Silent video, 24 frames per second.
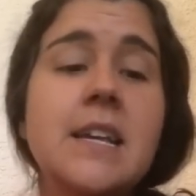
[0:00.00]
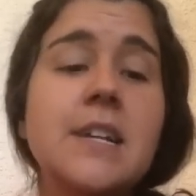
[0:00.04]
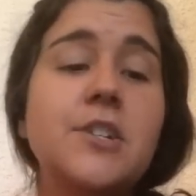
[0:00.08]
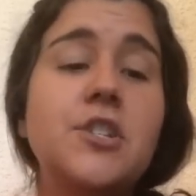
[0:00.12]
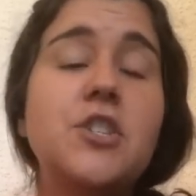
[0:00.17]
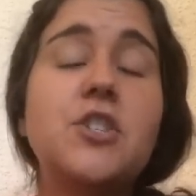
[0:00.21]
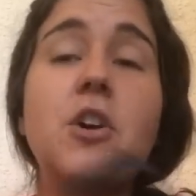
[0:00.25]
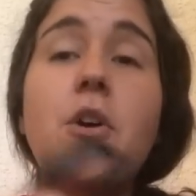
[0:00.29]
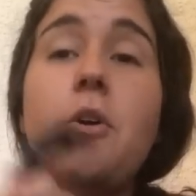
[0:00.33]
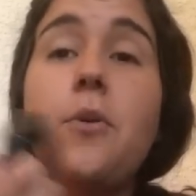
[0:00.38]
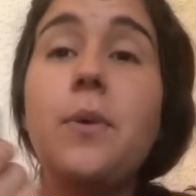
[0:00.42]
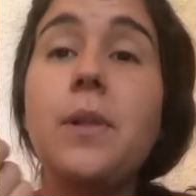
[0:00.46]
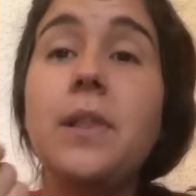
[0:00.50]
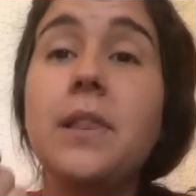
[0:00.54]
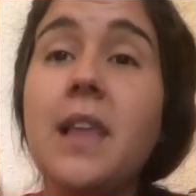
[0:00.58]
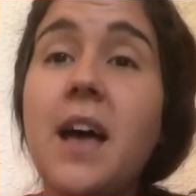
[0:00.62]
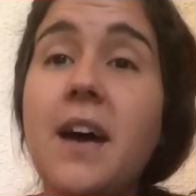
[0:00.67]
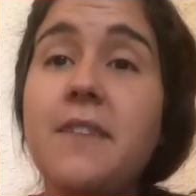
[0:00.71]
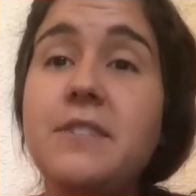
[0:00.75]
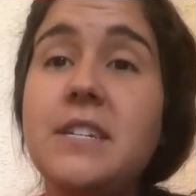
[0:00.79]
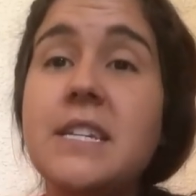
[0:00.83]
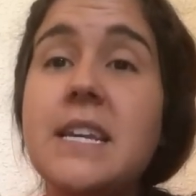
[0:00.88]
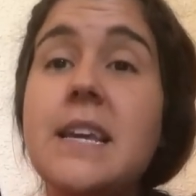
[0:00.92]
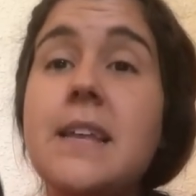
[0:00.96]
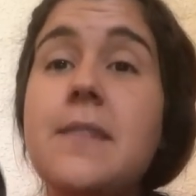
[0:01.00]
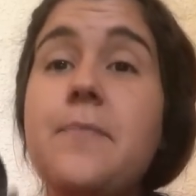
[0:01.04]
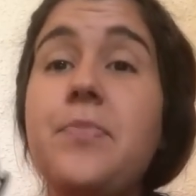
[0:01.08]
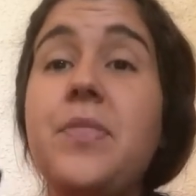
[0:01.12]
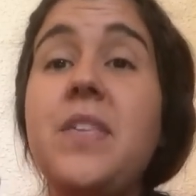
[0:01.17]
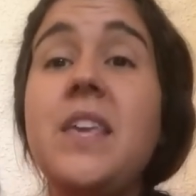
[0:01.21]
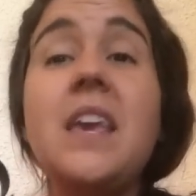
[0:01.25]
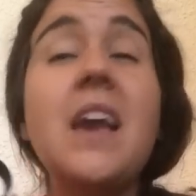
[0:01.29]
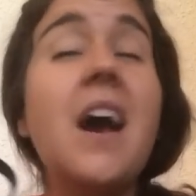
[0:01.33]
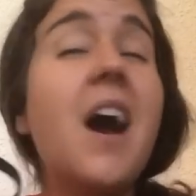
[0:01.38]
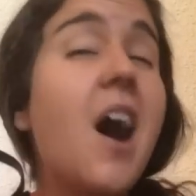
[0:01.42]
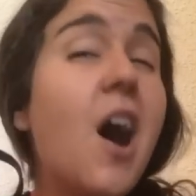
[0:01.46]
so loved it
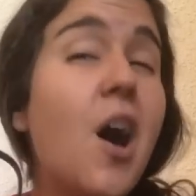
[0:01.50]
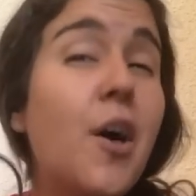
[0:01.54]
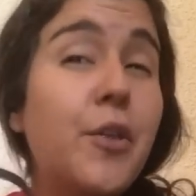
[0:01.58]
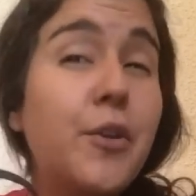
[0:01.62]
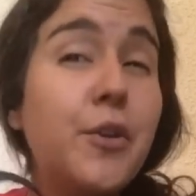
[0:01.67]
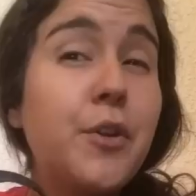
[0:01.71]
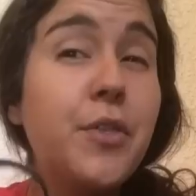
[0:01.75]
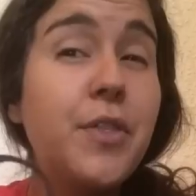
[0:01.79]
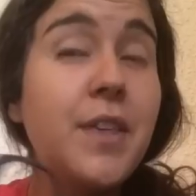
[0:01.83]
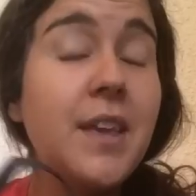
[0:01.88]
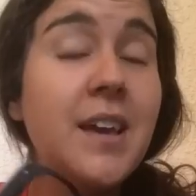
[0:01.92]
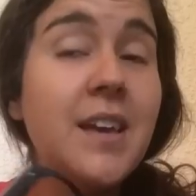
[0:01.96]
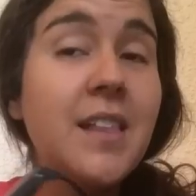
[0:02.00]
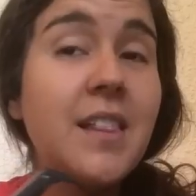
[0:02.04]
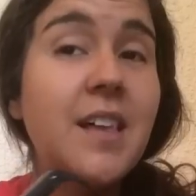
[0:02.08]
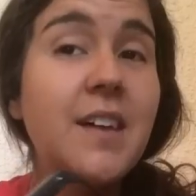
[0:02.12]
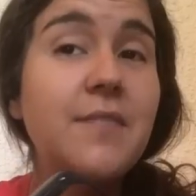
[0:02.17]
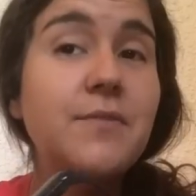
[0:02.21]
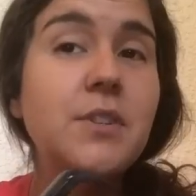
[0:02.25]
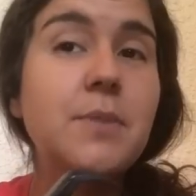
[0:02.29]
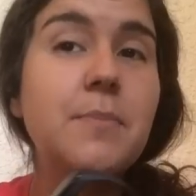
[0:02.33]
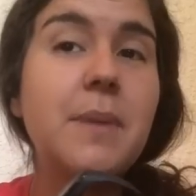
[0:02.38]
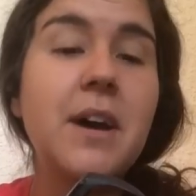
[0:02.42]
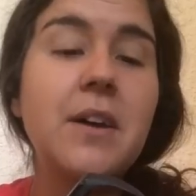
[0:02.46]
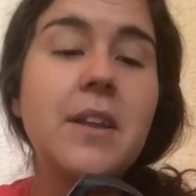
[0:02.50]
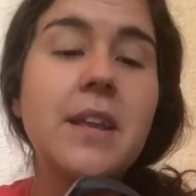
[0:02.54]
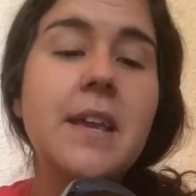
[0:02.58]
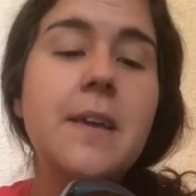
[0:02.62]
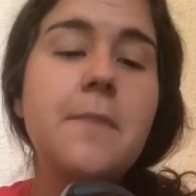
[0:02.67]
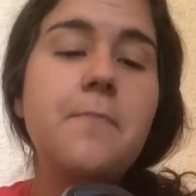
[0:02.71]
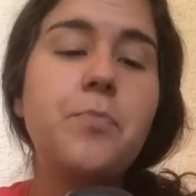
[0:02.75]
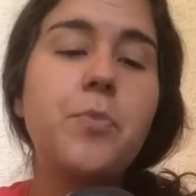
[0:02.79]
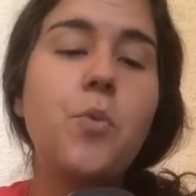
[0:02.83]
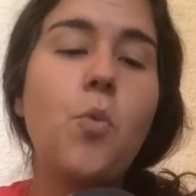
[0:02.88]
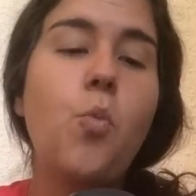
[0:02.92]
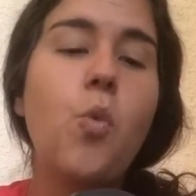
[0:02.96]
the other thing i loved about
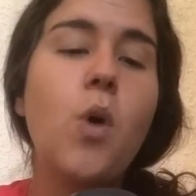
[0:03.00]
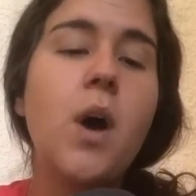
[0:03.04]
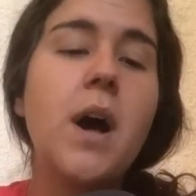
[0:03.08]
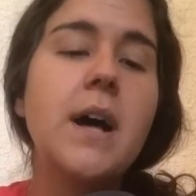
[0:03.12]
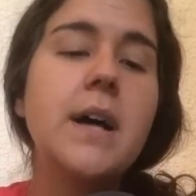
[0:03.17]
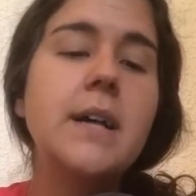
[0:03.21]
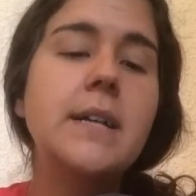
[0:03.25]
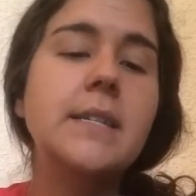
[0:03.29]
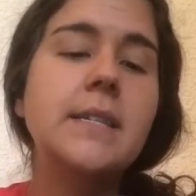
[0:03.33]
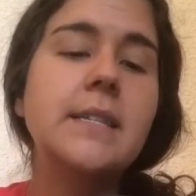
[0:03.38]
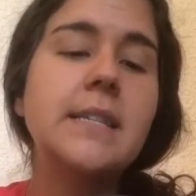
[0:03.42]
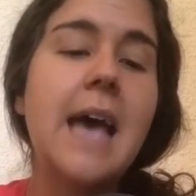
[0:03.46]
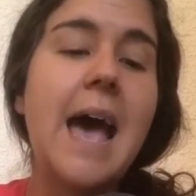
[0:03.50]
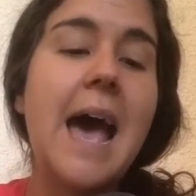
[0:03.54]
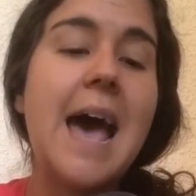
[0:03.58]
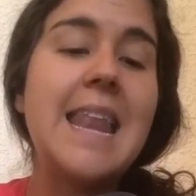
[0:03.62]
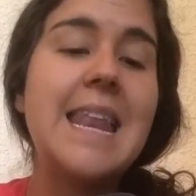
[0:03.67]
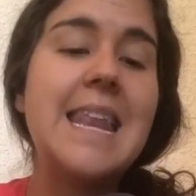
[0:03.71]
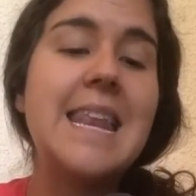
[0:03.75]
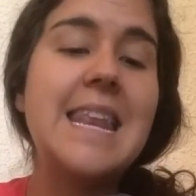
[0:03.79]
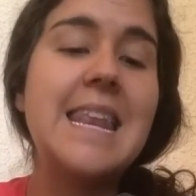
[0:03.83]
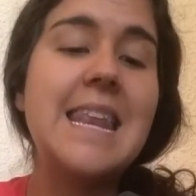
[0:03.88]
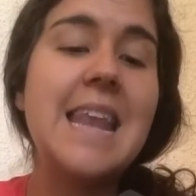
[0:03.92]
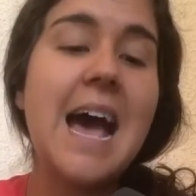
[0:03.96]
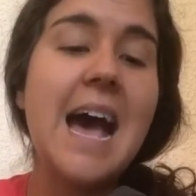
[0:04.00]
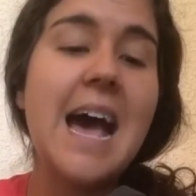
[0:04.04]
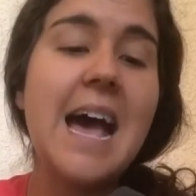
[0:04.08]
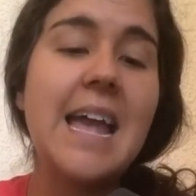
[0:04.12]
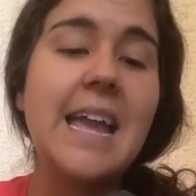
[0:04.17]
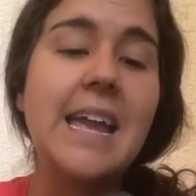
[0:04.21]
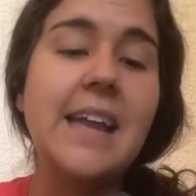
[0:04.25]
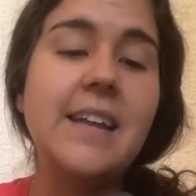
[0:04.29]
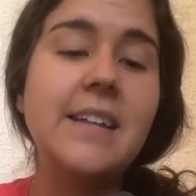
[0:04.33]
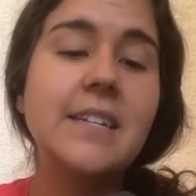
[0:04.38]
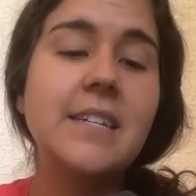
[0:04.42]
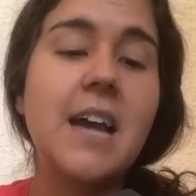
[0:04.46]
it was at
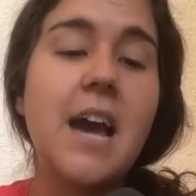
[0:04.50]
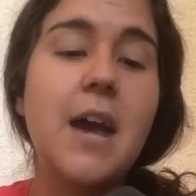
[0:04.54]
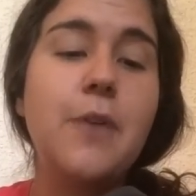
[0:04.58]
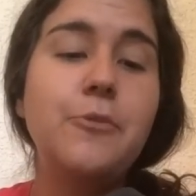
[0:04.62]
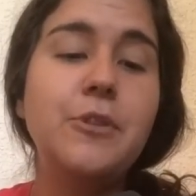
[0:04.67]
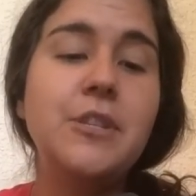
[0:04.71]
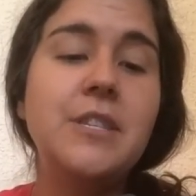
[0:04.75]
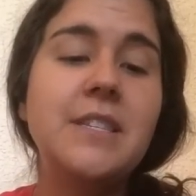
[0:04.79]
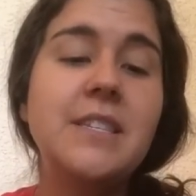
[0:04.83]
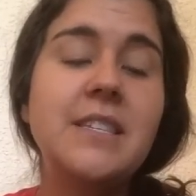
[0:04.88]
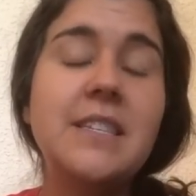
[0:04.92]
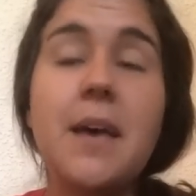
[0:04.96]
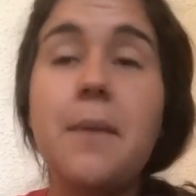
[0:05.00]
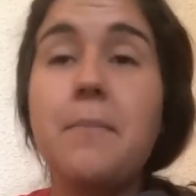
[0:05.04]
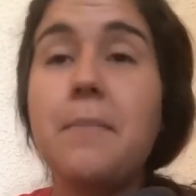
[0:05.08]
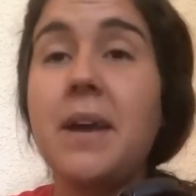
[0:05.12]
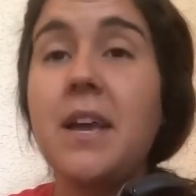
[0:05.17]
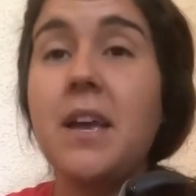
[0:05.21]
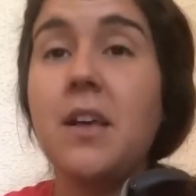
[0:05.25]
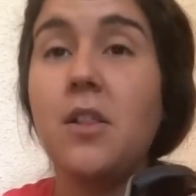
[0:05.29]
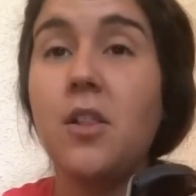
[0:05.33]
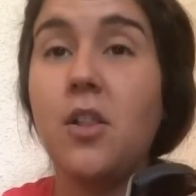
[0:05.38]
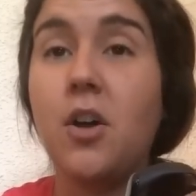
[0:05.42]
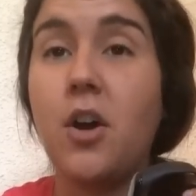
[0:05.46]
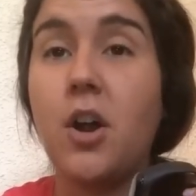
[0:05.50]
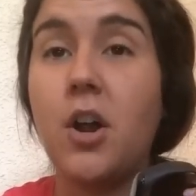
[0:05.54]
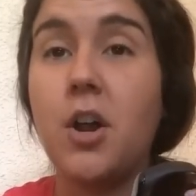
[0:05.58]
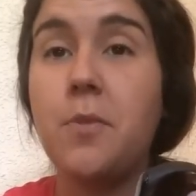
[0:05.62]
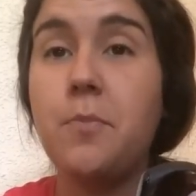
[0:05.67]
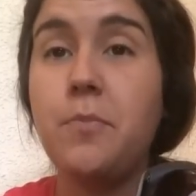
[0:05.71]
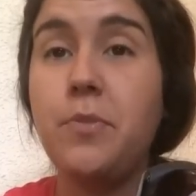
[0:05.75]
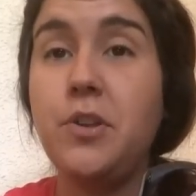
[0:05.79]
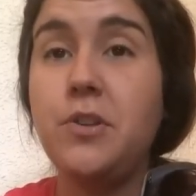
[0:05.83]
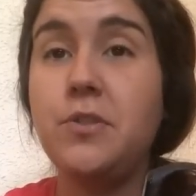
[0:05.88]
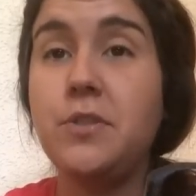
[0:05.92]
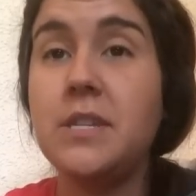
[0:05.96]
night i would set my
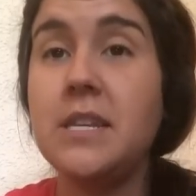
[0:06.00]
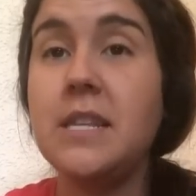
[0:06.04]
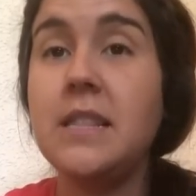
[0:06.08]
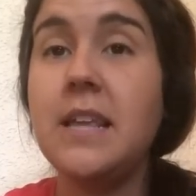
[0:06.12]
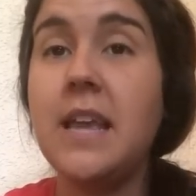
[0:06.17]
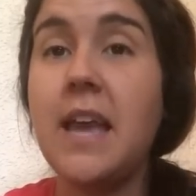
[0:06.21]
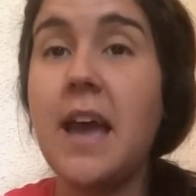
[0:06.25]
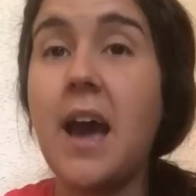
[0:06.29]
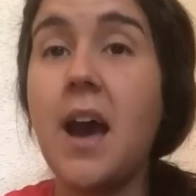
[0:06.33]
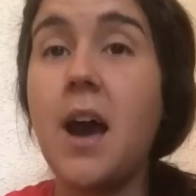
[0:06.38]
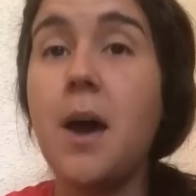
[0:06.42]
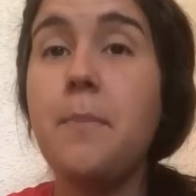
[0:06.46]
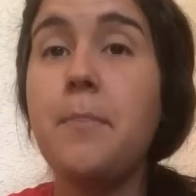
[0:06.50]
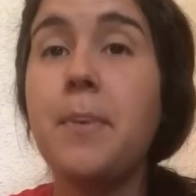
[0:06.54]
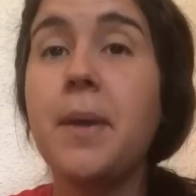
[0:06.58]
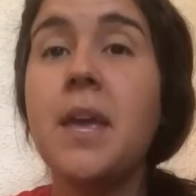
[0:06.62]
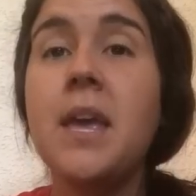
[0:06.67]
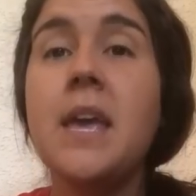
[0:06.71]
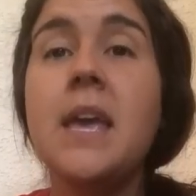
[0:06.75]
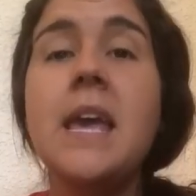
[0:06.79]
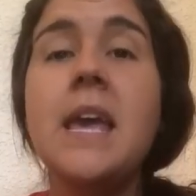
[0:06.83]
alarm using the app